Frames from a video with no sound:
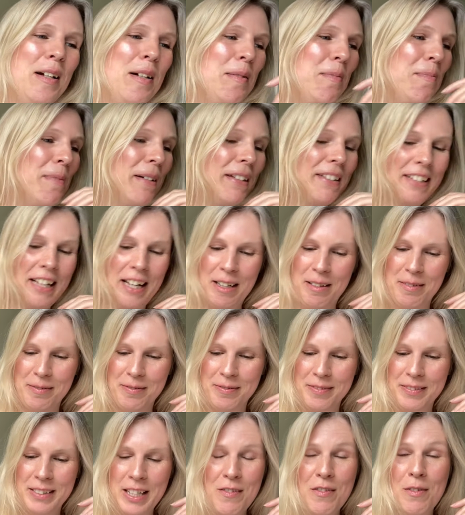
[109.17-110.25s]
But yeah,
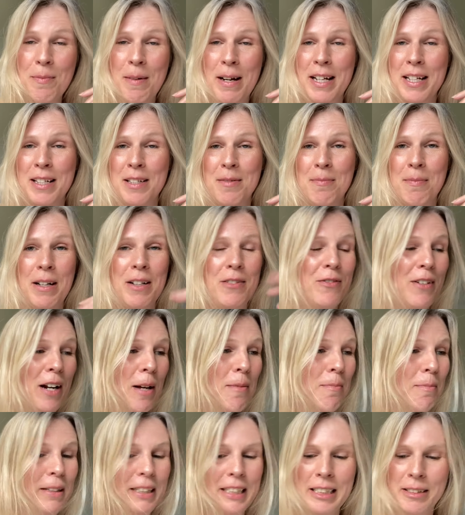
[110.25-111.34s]
never mind my
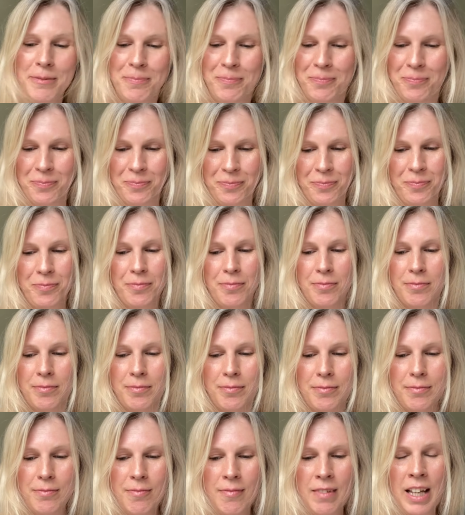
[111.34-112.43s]
rambling.
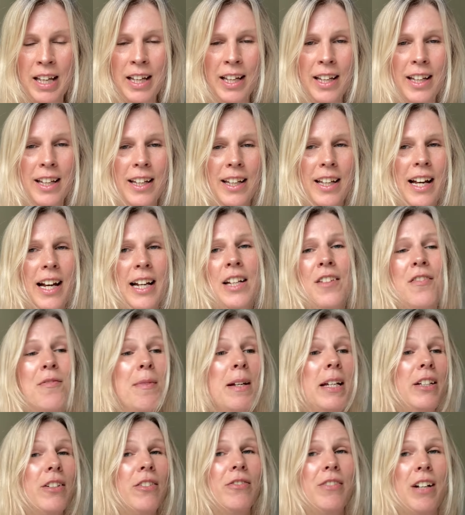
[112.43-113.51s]
I have
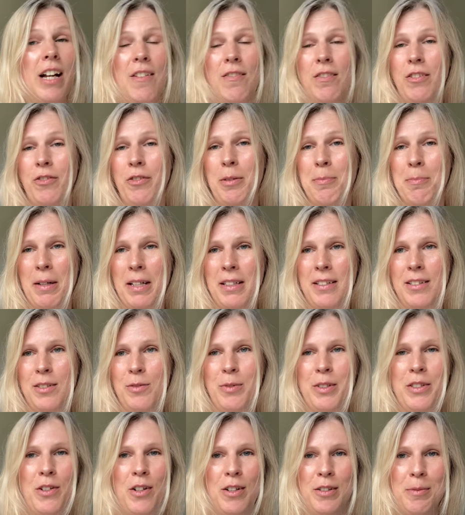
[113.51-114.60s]
made a Ravelry bundle
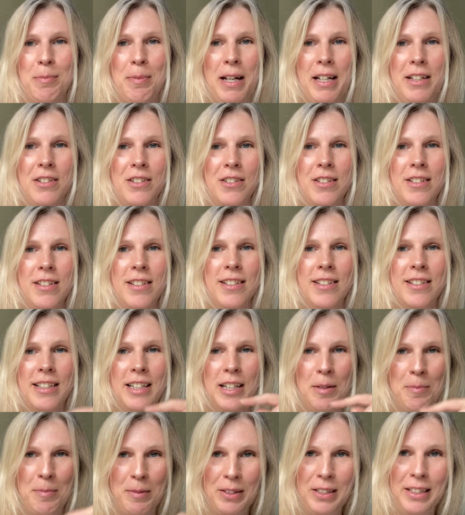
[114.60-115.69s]
with all the patterns that
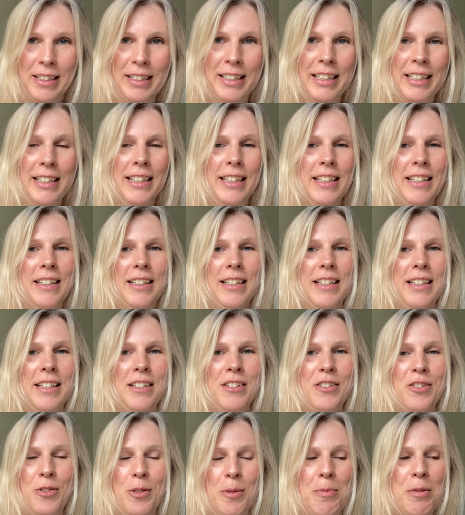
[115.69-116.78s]
I'm going to link in the
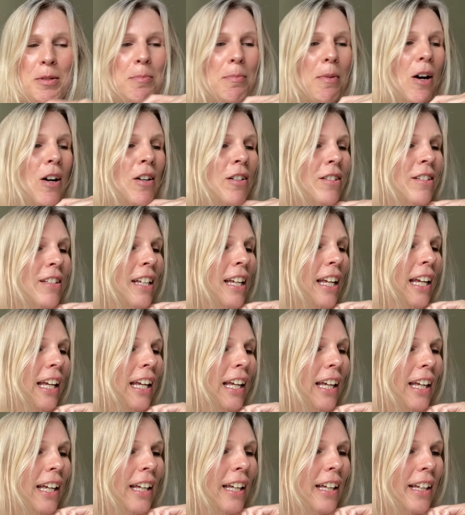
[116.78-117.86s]
description box.
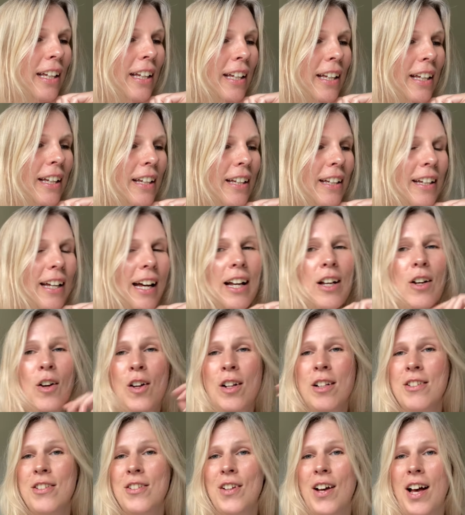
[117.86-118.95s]
I
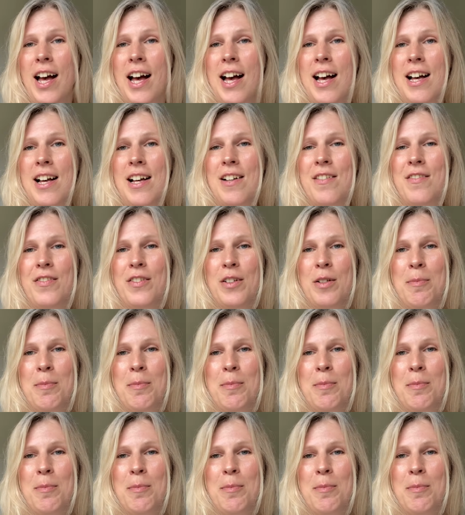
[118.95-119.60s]
also have a